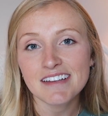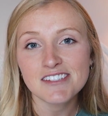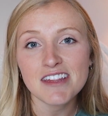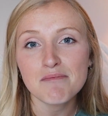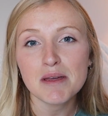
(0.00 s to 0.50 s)
So
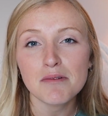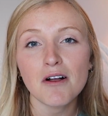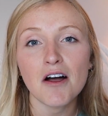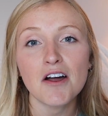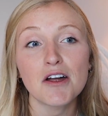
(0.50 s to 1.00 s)
then people
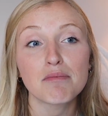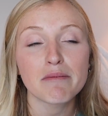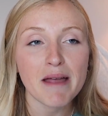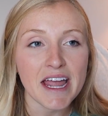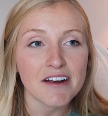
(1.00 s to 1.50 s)
are
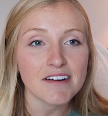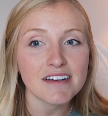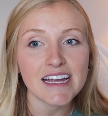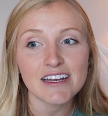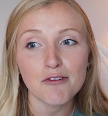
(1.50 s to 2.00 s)
prepared
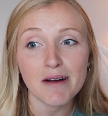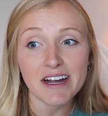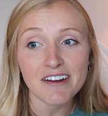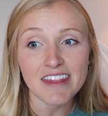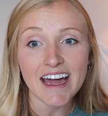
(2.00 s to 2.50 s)
and
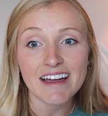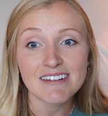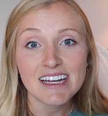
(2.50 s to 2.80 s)
aware that